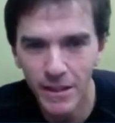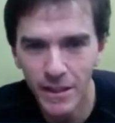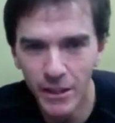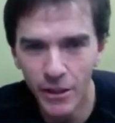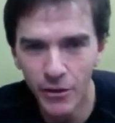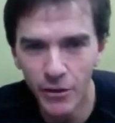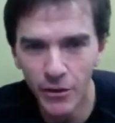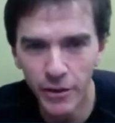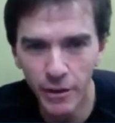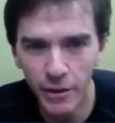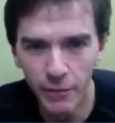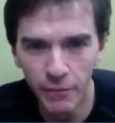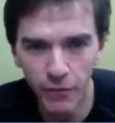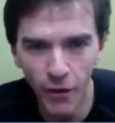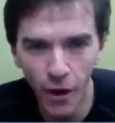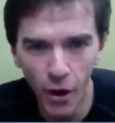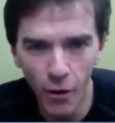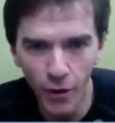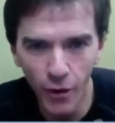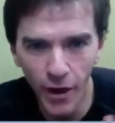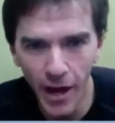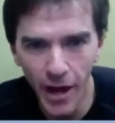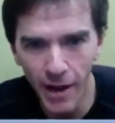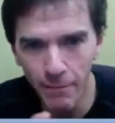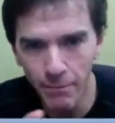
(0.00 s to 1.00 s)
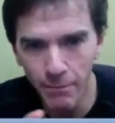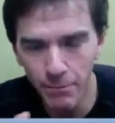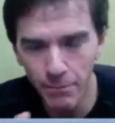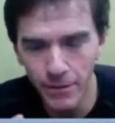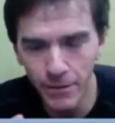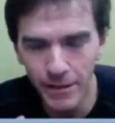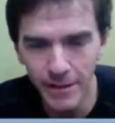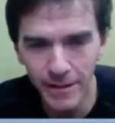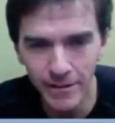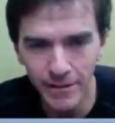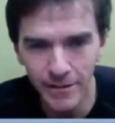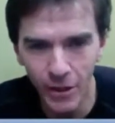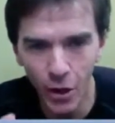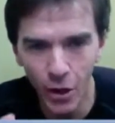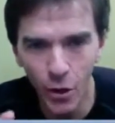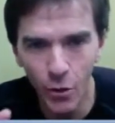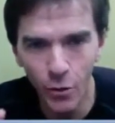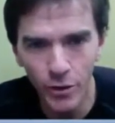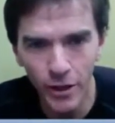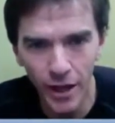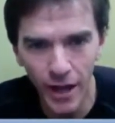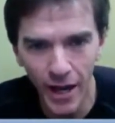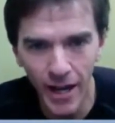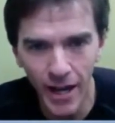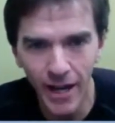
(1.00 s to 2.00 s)
you know, the default app is
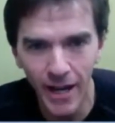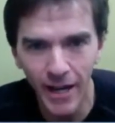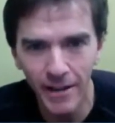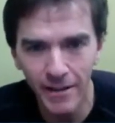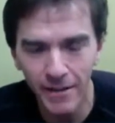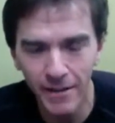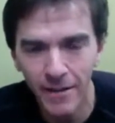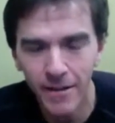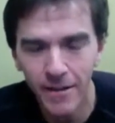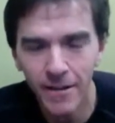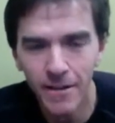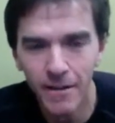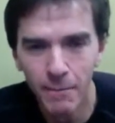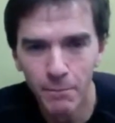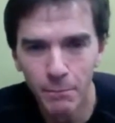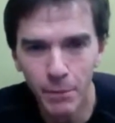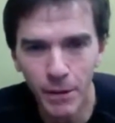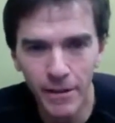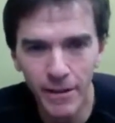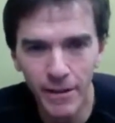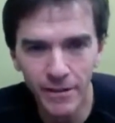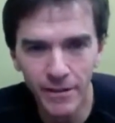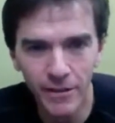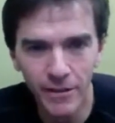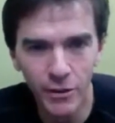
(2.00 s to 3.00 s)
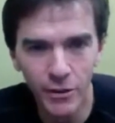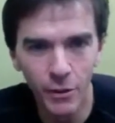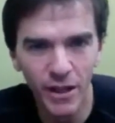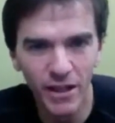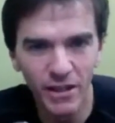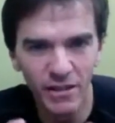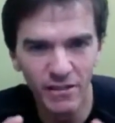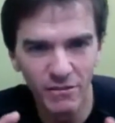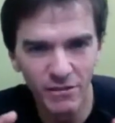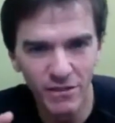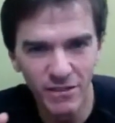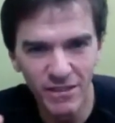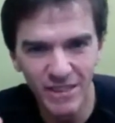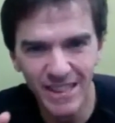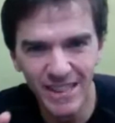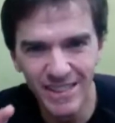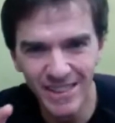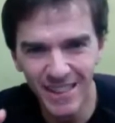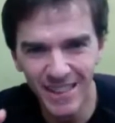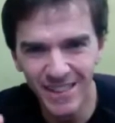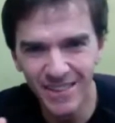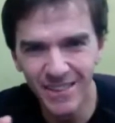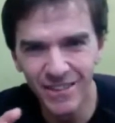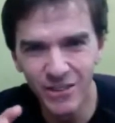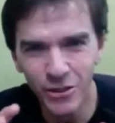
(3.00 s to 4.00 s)
okay, but
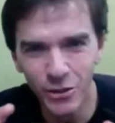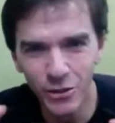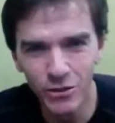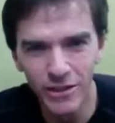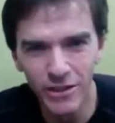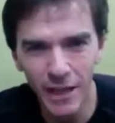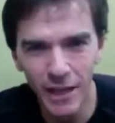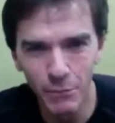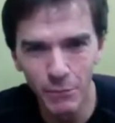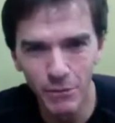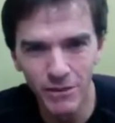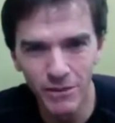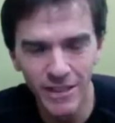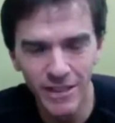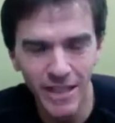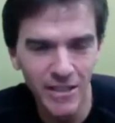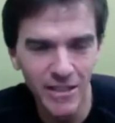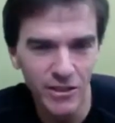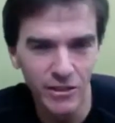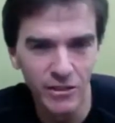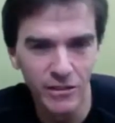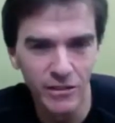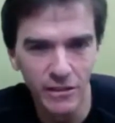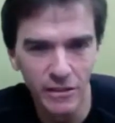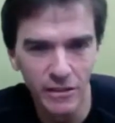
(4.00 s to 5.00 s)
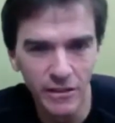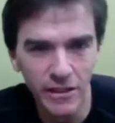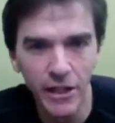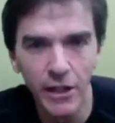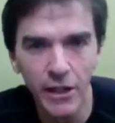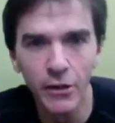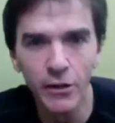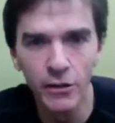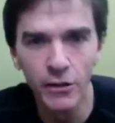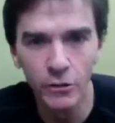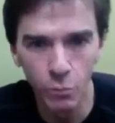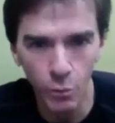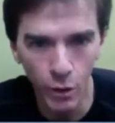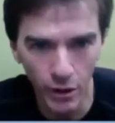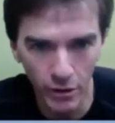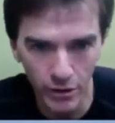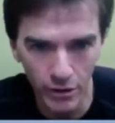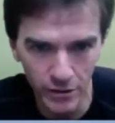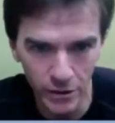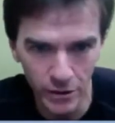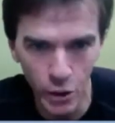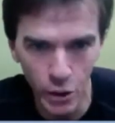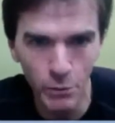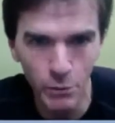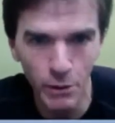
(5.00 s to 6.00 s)
it doesn't do stabilization near as
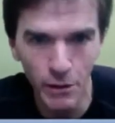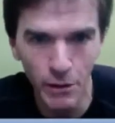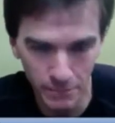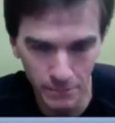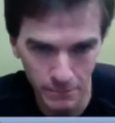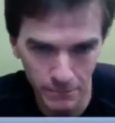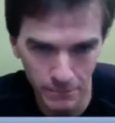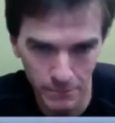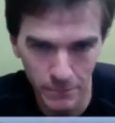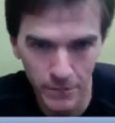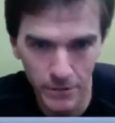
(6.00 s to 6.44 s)
well as Luma.